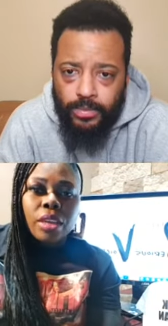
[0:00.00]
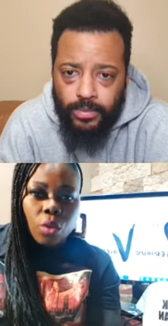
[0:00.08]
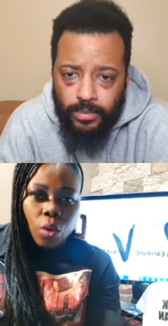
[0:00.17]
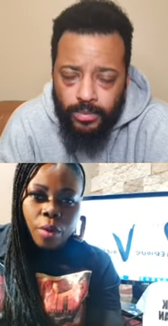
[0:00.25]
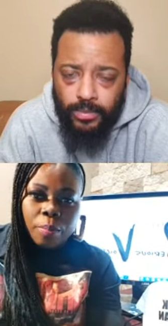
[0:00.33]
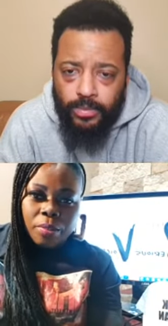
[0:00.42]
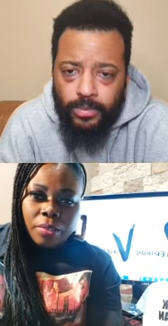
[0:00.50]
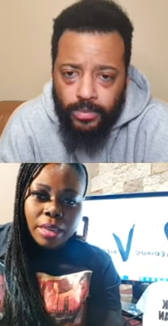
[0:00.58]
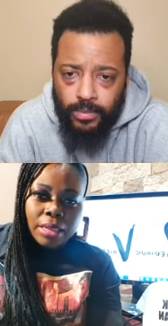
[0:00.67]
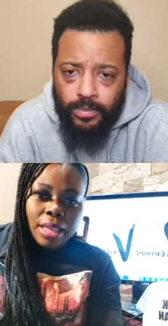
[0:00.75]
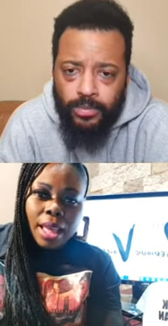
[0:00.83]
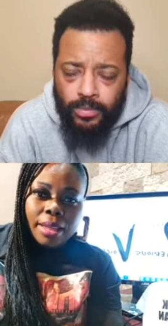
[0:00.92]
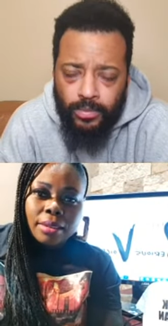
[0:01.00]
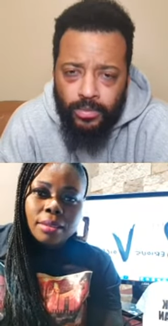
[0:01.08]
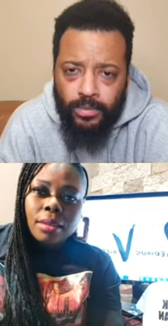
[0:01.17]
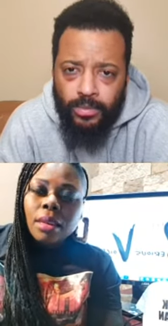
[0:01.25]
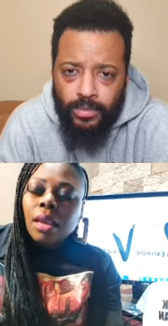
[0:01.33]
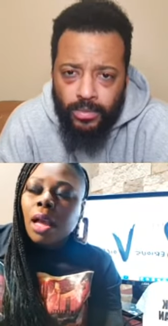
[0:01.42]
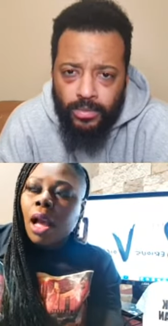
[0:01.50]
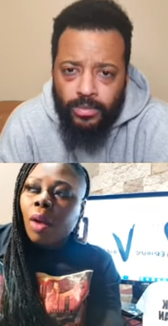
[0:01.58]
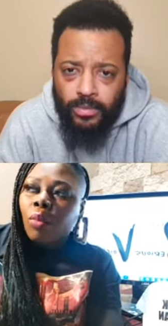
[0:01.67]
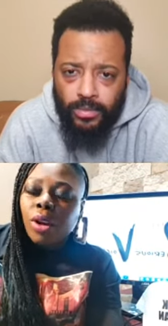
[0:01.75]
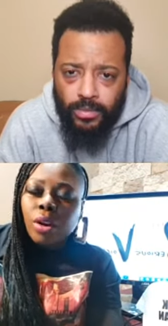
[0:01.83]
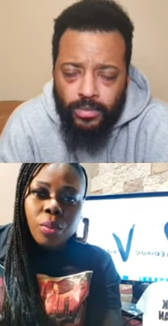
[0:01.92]
Speaker 1: incorporate that
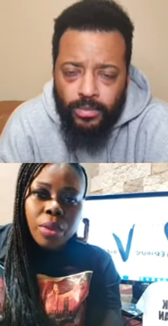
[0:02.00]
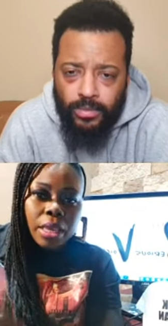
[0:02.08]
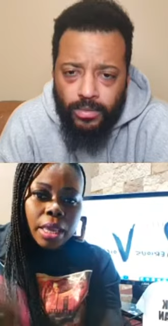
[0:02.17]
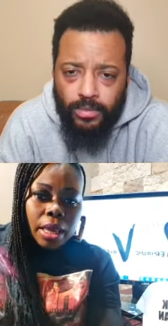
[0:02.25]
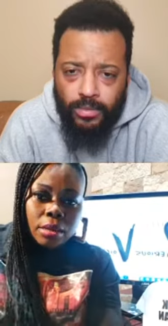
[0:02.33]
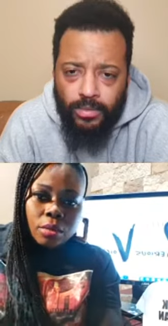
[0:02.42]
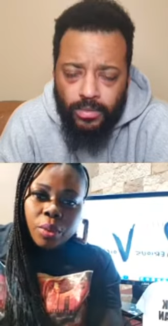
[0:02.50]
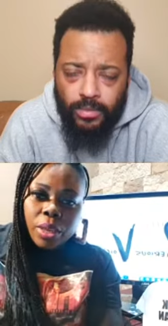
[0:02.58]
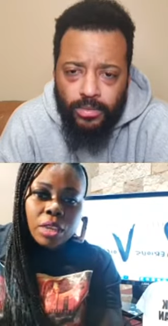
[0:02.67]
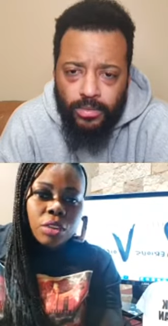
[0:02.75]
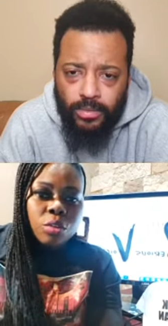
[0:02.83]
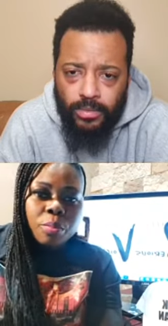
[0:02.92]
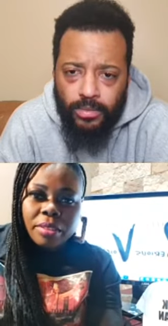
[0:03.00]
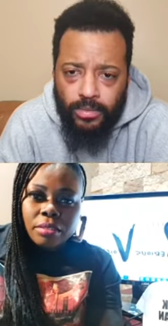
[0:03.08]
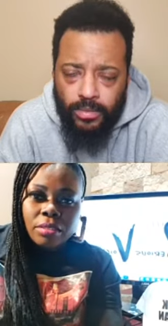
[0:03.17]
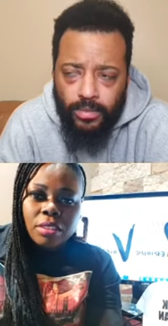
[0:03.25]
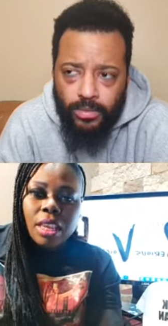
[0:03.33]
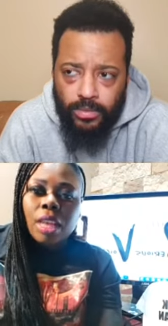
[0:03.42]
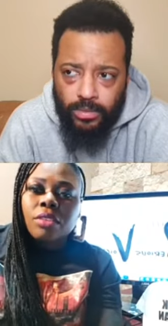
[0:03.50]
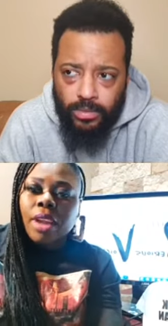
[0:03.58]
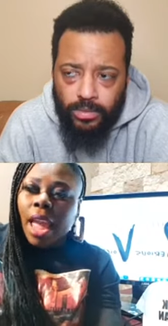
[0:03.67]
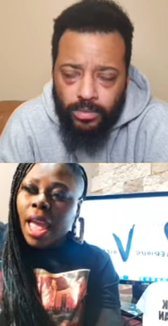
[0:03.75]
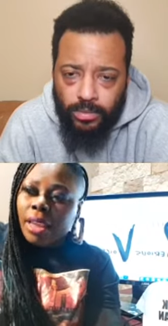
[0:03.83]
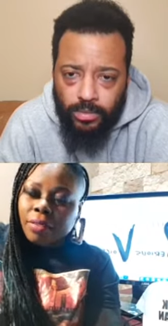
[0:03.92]
um, where we mm. can we can do business together
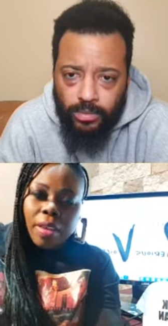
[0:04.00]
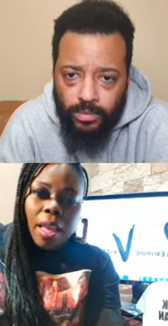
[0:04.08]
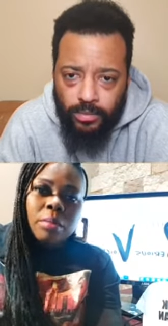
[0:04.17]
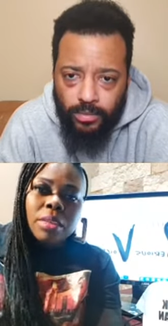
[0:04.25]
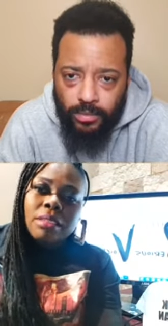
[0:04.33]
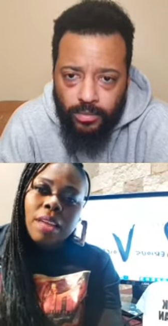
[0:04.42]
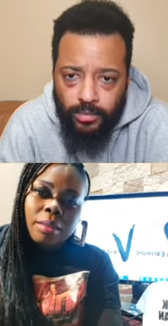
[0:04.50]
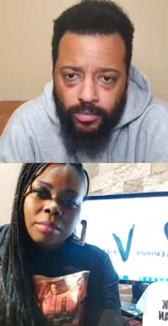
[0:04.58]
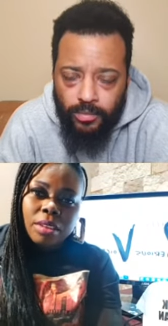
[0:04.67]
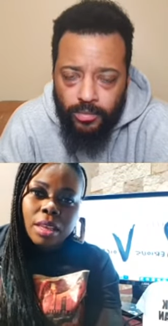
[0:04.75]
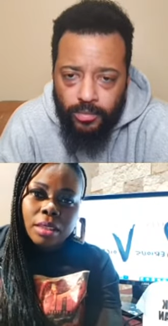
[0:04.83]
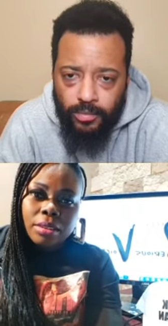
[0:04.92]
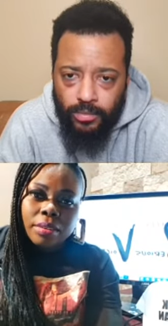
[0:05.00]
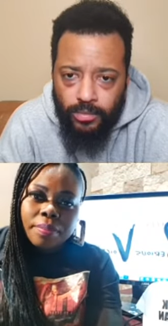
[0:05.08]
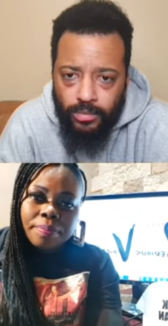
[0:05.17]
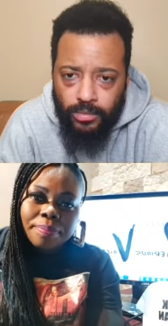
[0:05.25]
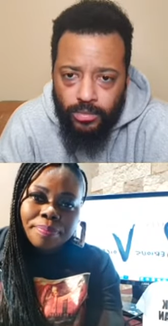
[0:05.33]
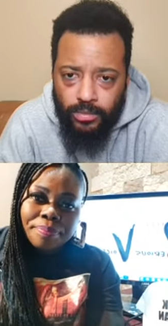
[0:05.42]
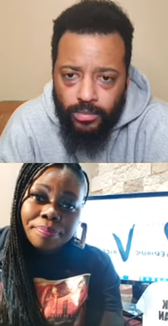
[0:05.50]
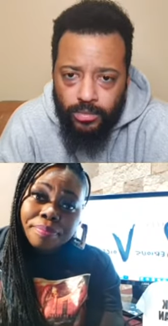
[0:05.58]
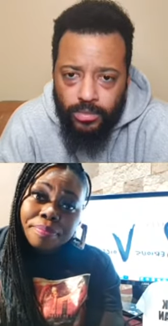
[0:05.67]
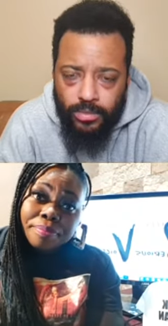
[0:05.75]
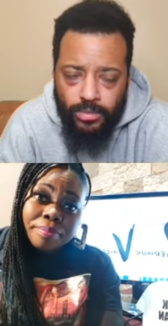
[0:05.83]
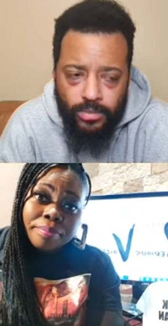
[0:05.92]
and family time together.
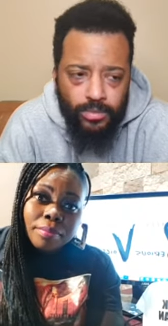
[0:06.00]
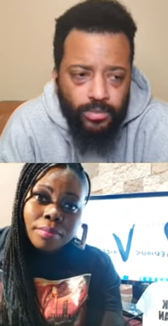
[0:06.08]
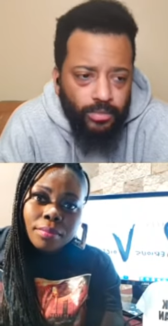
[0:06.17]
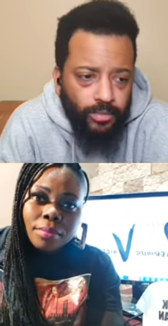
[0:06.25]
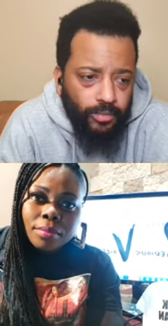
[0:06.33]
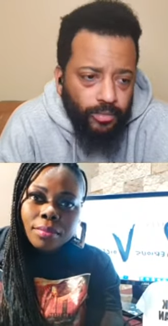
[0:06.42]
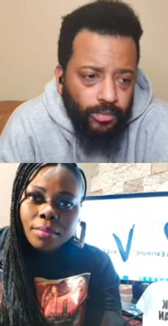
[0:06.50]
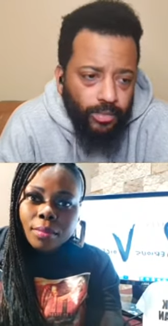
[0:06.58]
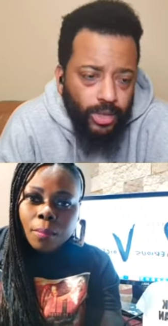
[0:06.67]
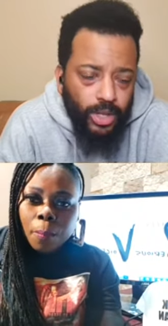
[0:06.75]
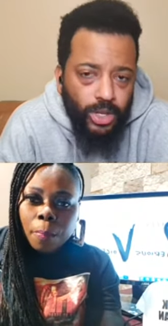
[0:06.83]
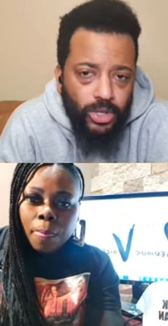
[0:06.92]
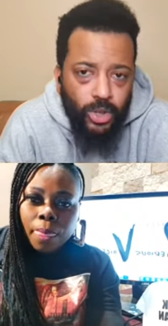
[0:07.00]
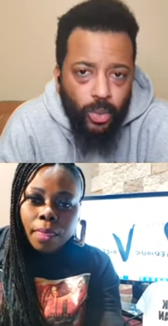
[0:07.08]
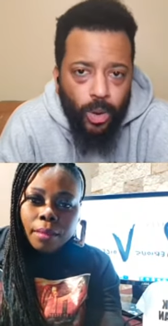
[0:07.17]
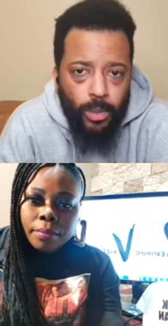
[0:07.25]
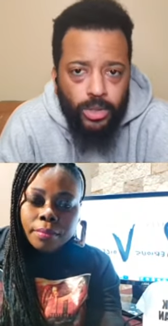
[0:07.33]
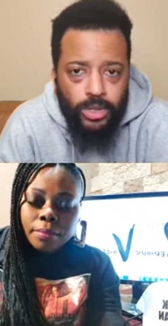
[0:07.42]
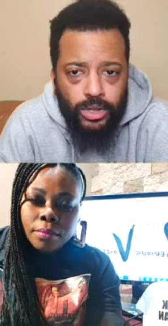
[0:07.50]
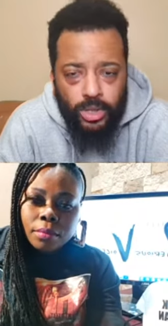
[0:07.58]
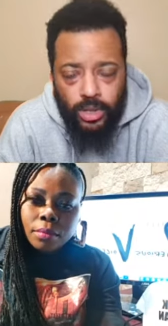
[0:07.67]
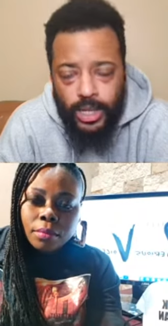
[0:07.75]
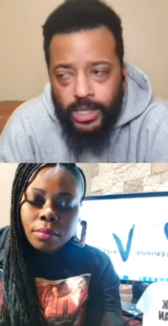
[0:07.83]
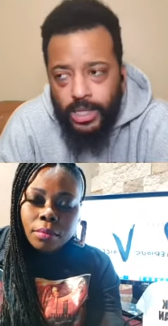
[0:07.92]
Speaker 2: Mm. So what would
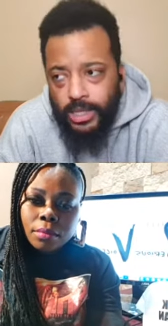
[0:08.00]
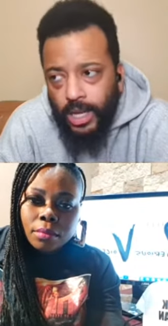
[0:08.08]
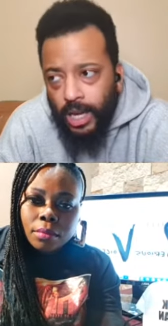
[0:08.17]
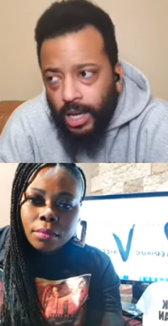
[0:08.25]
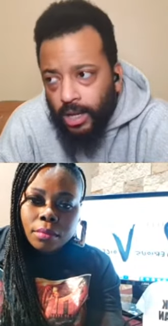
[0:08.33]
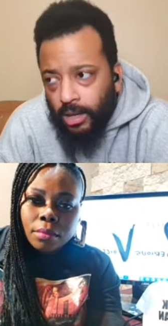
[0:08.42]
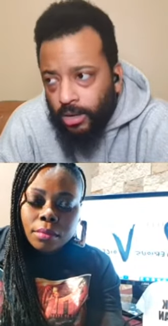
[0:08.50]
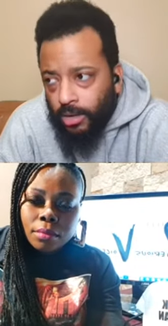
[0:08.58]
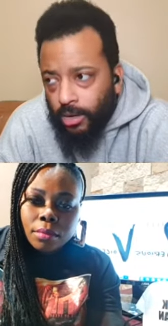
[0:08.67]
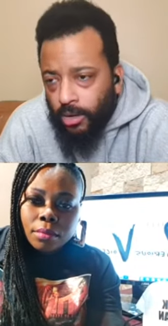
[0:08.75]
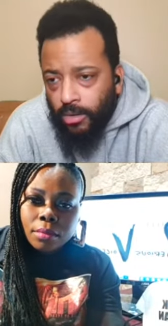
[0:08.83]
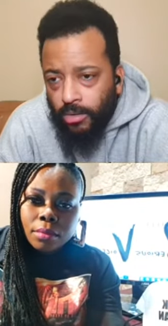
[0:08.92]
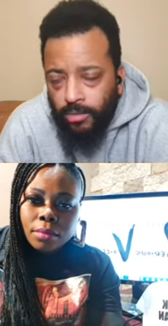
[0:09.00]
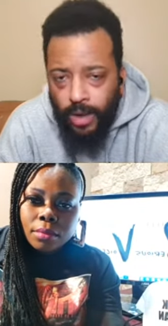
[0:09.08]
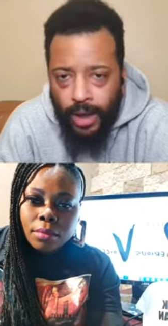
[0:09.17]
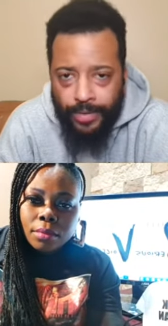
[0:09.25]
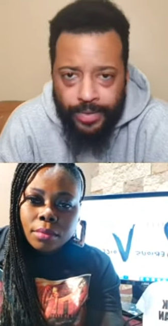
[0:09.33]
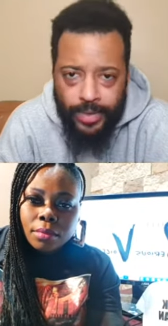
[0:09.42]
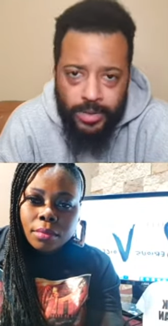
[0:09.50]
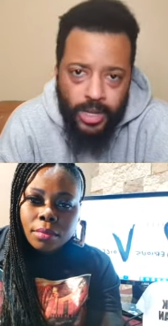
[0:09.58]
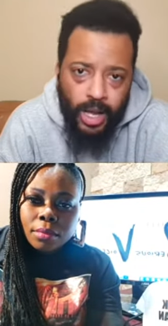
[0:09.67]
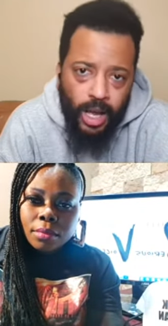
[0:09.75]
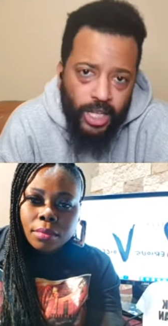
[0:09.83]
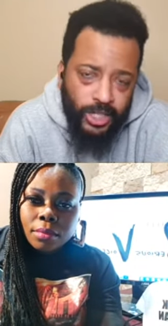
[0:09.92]
so let's just say you know if there's
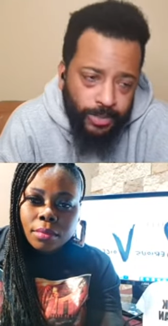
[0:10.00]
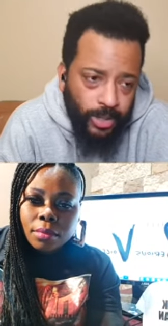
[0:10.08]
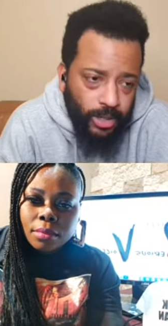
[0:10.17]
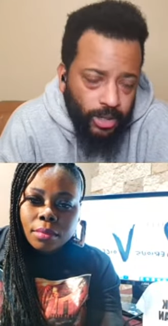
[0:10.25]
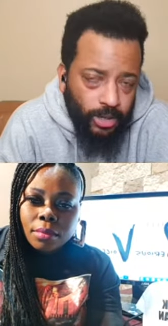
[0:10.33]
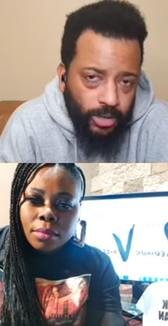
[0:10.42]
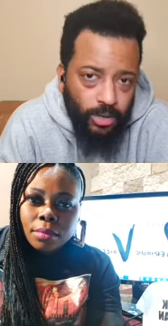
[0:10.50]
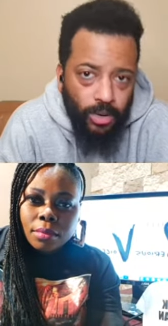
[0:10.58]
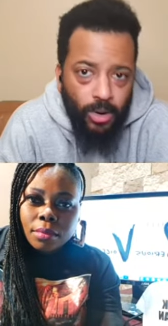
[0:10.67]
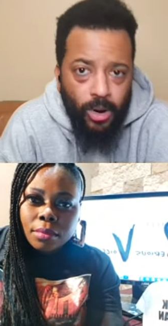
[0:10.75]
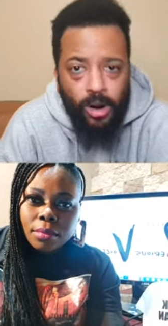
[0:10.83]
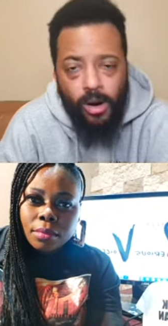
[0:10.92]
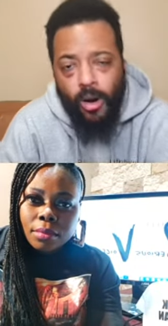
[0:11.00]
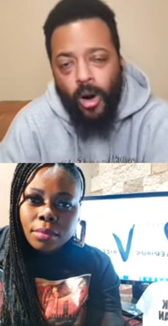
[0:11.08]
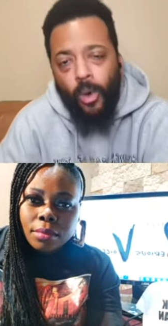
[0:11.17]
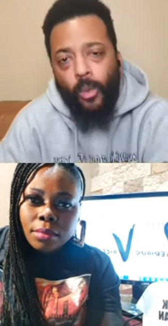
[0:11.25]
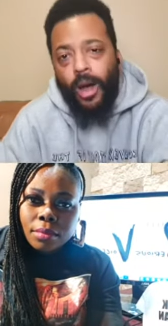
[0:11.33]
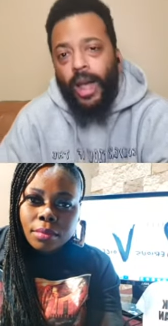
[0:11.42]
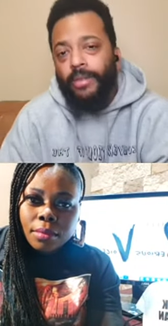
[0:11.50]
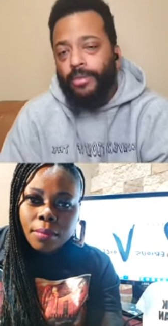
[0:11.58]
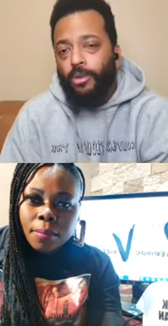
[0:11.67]
a husband or or wife